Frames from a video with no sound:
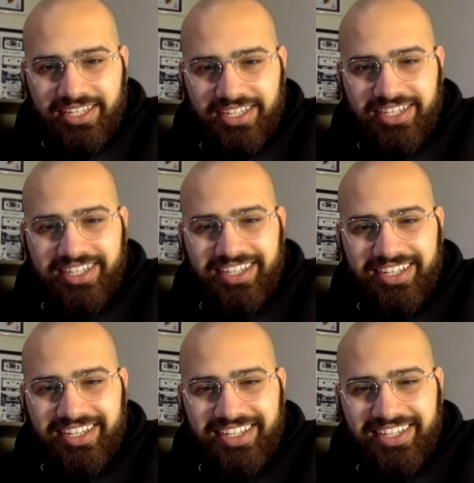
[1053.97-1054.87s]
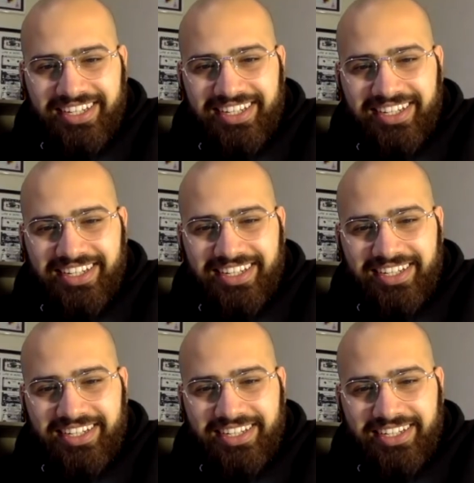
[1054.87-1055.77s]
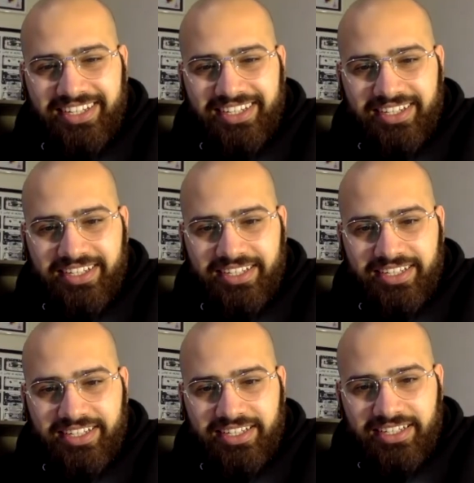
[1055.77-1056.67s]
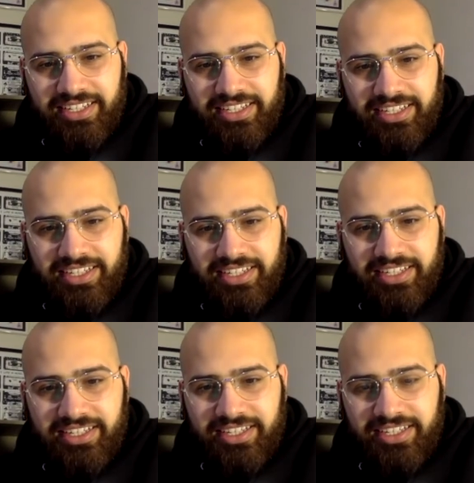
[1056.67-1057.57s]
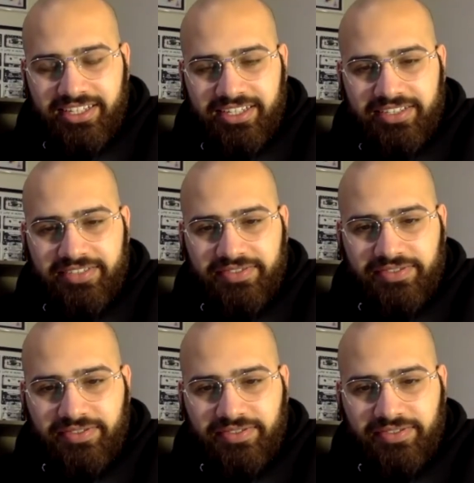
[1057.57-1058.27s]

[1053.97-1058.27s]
The person shown says nothing.